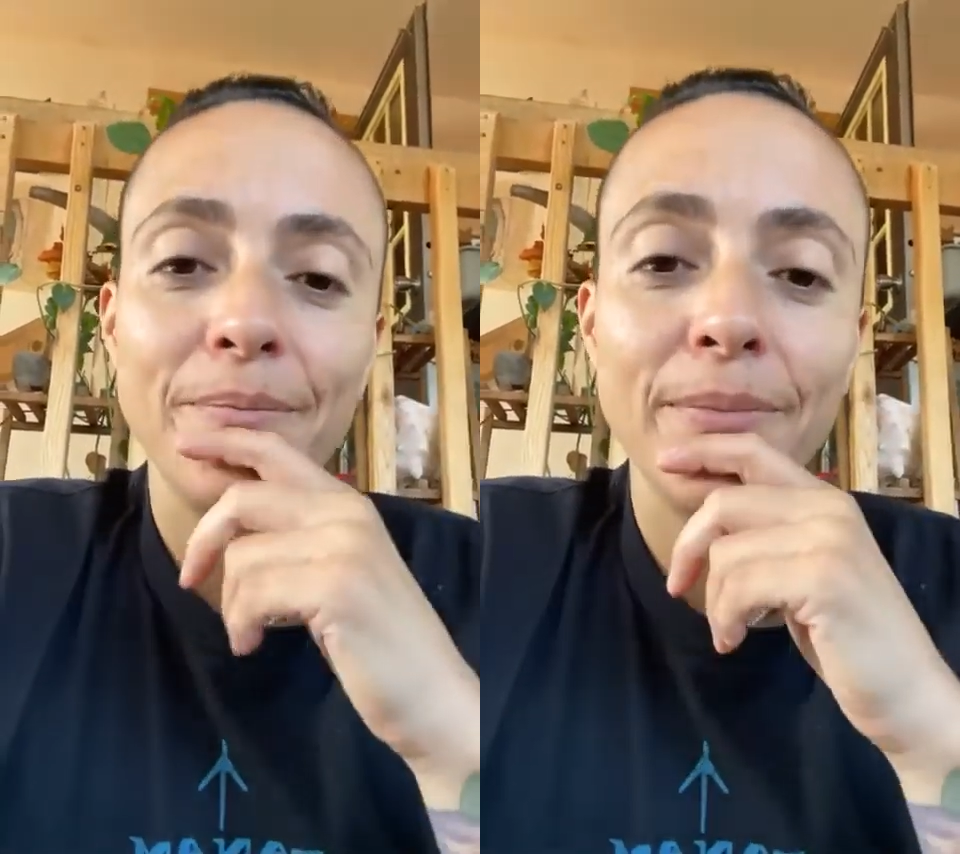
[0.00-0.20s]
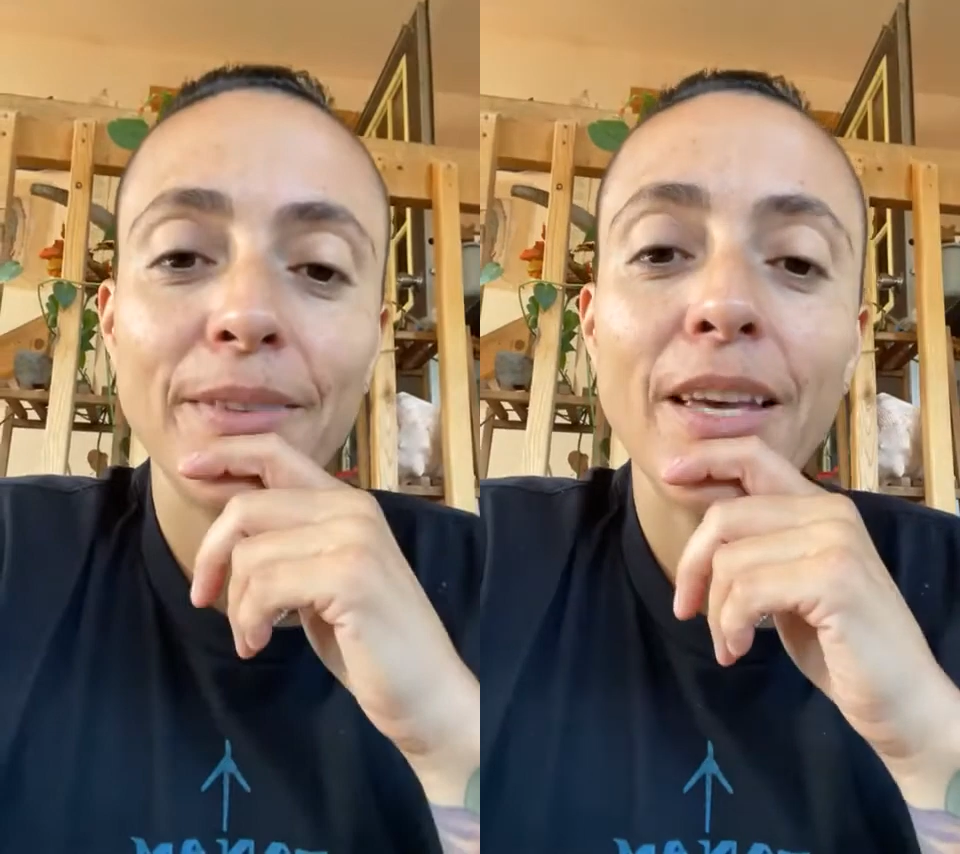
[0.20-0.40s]

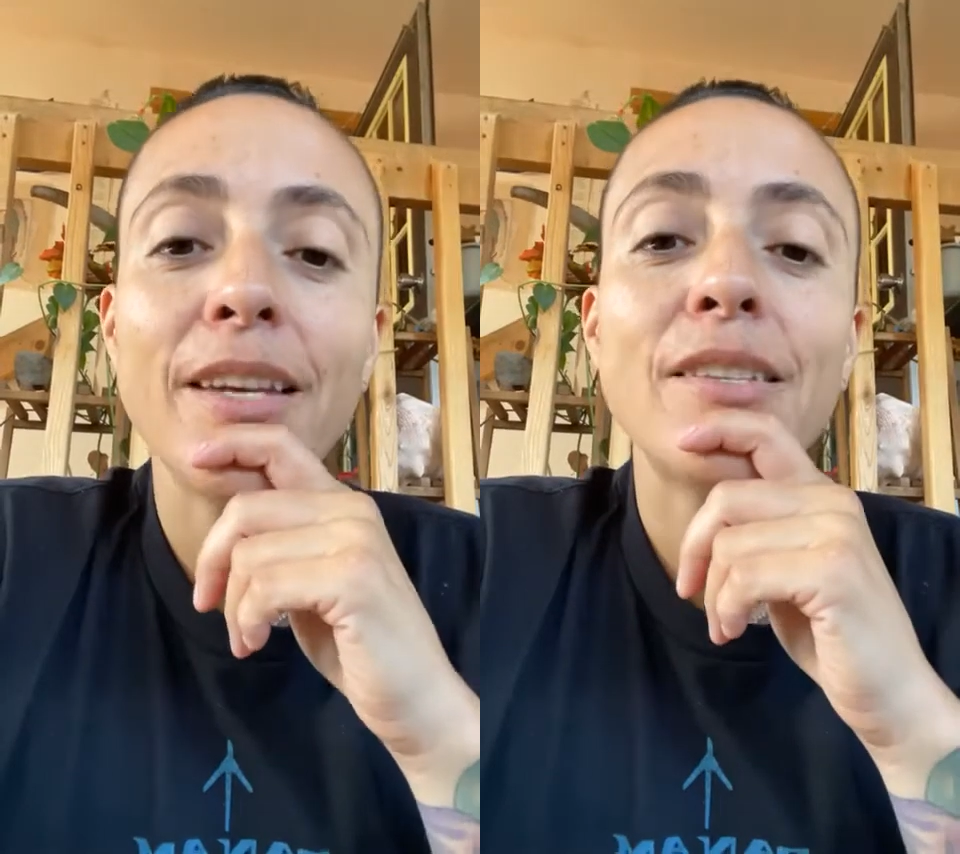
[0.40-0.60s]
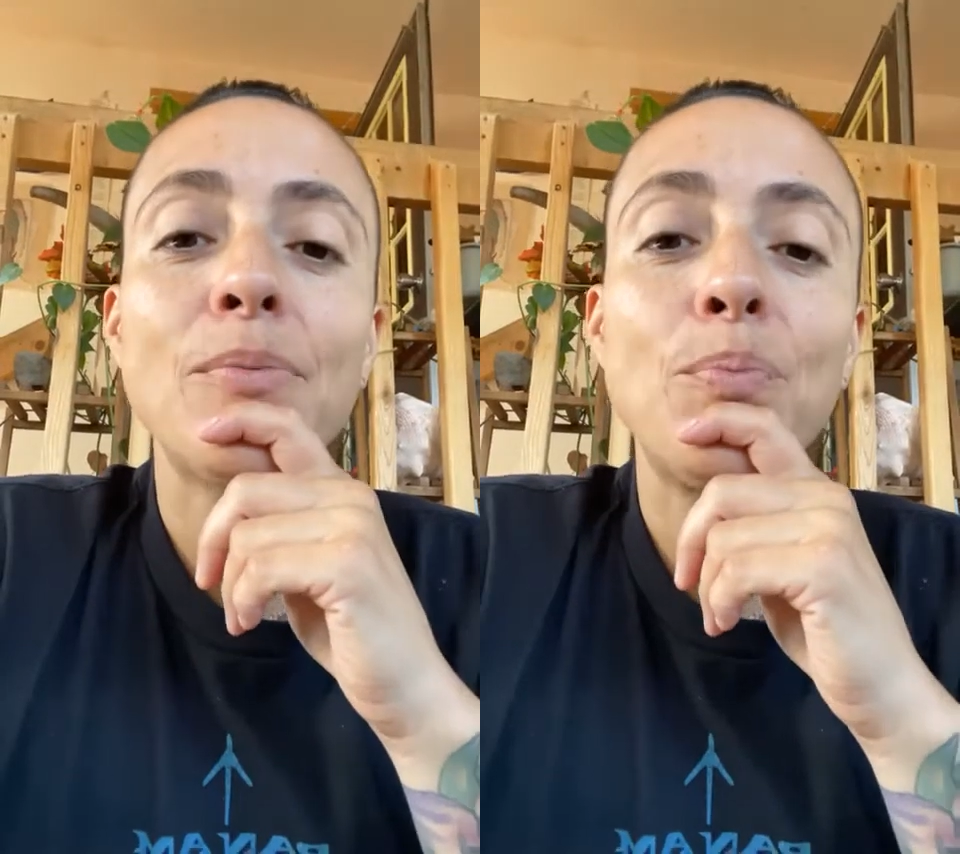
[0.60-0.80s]
Let
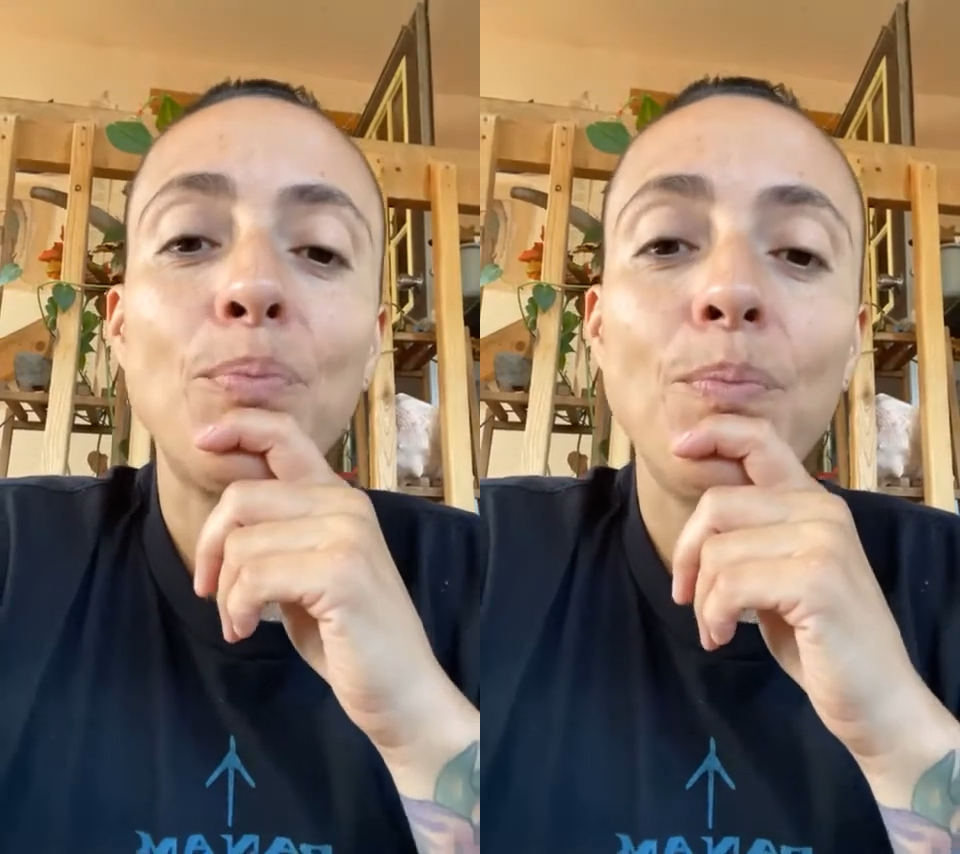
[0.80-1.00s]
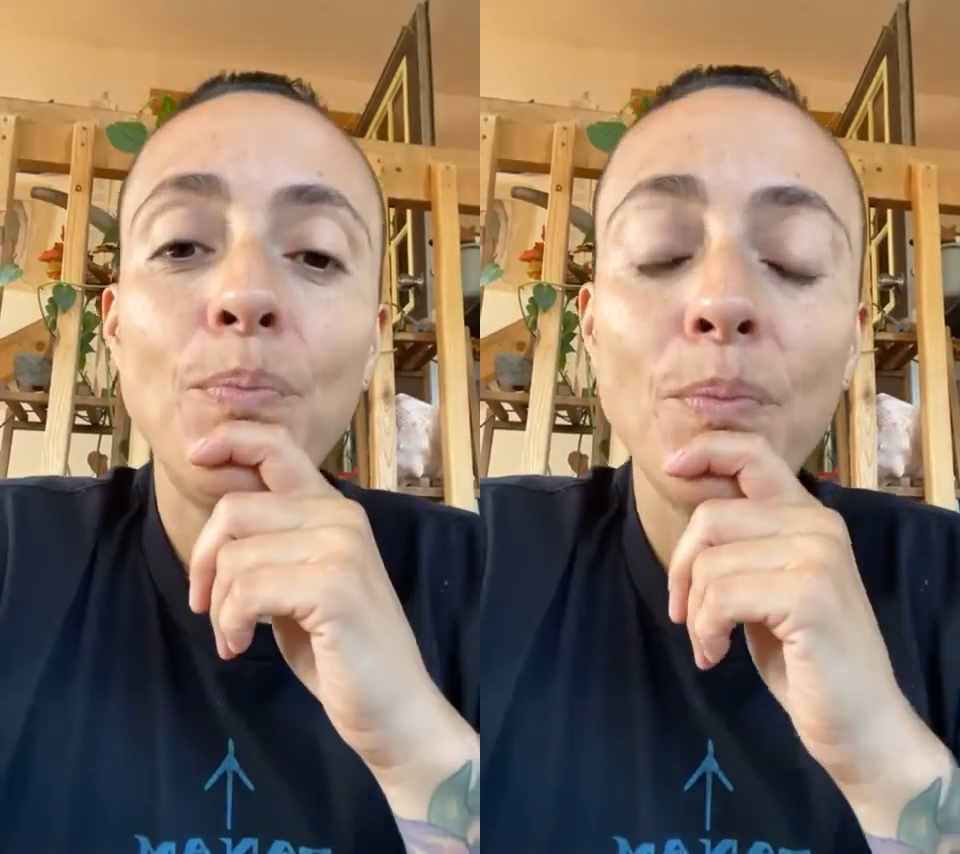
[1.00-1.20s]
us
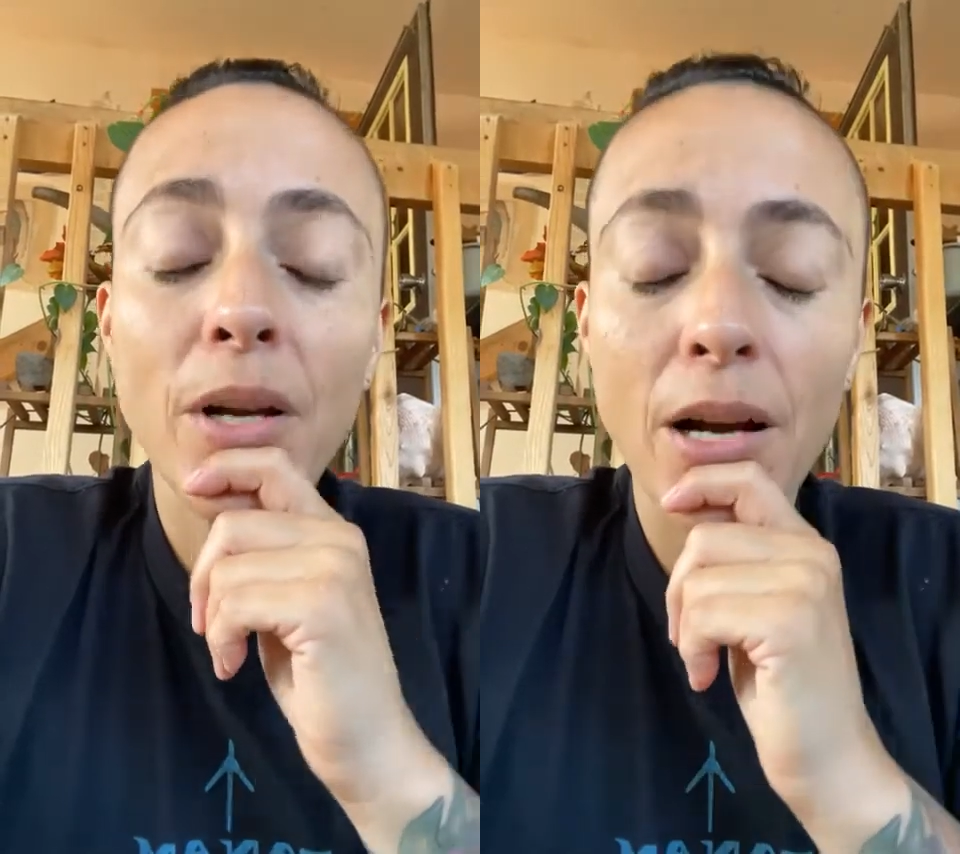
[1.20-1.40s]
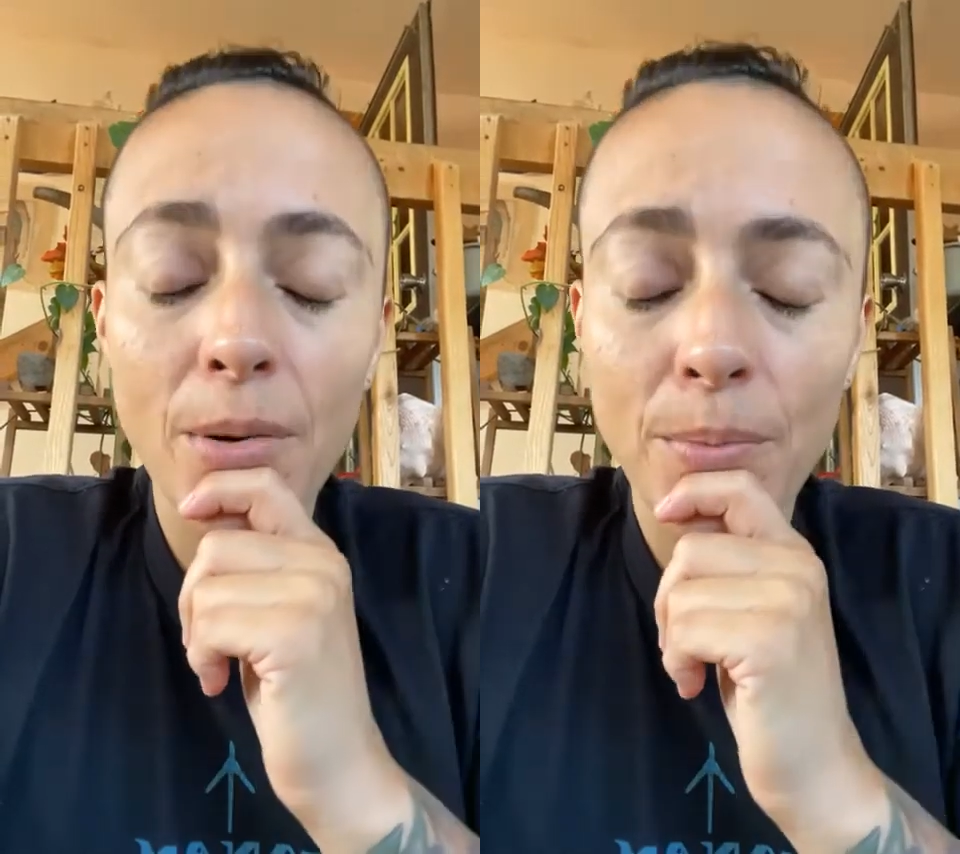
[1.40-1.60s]

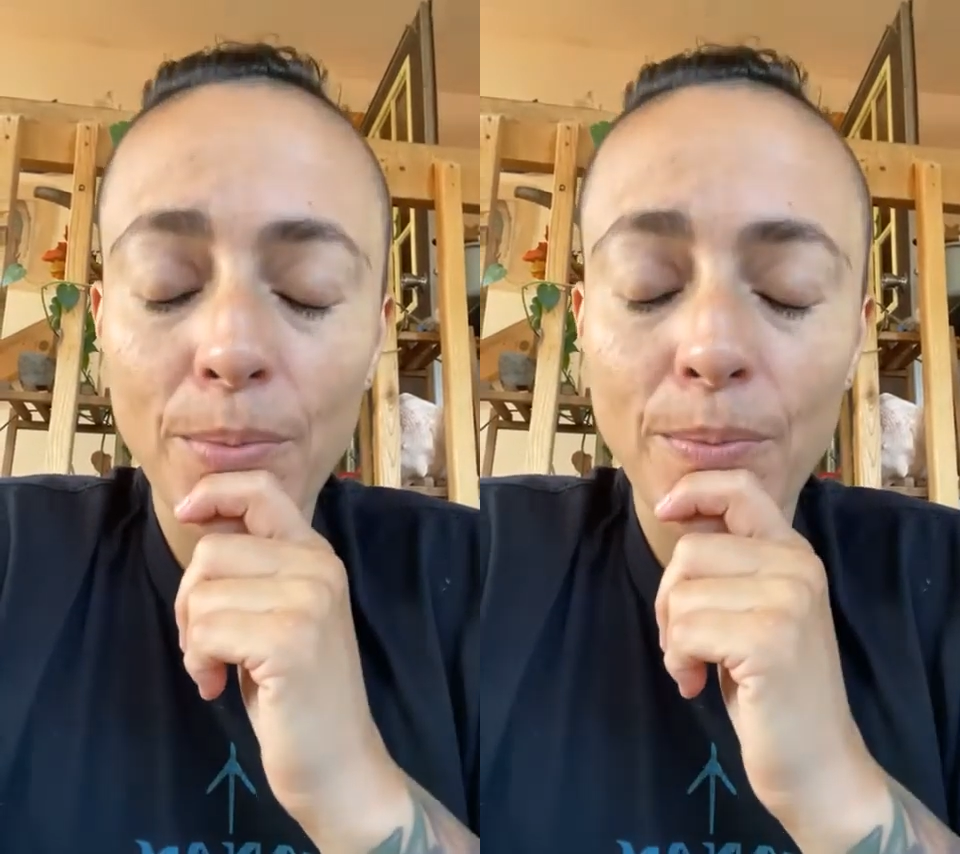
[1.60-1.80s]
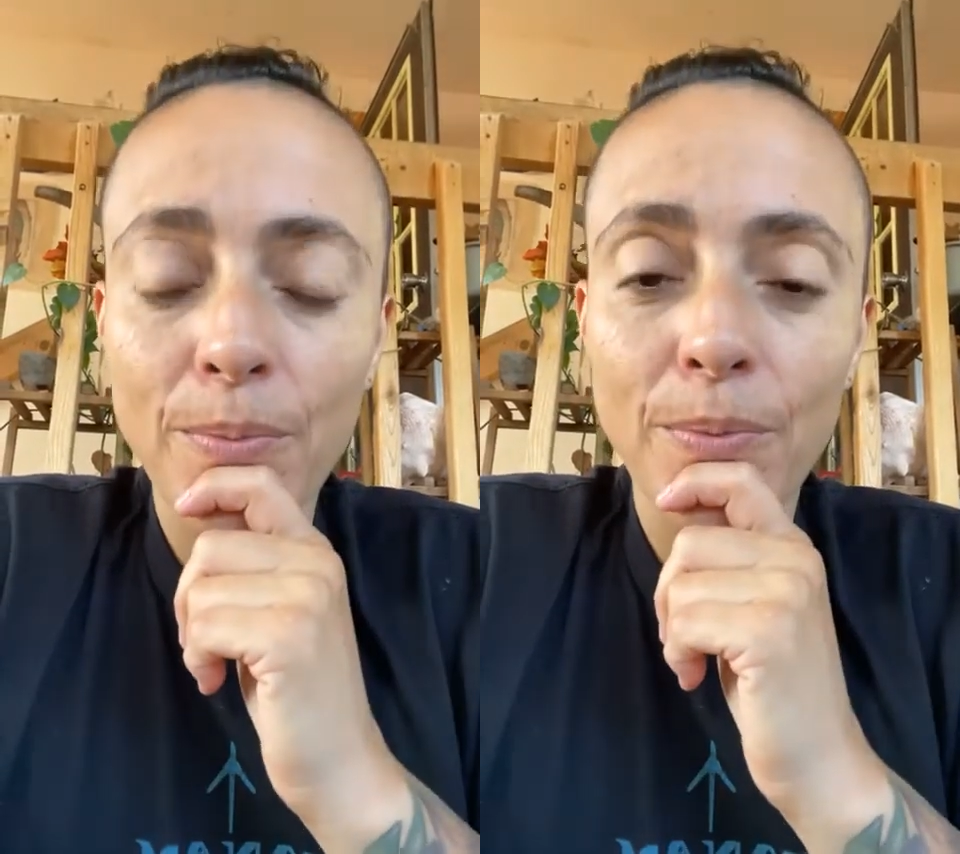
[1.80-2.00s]
come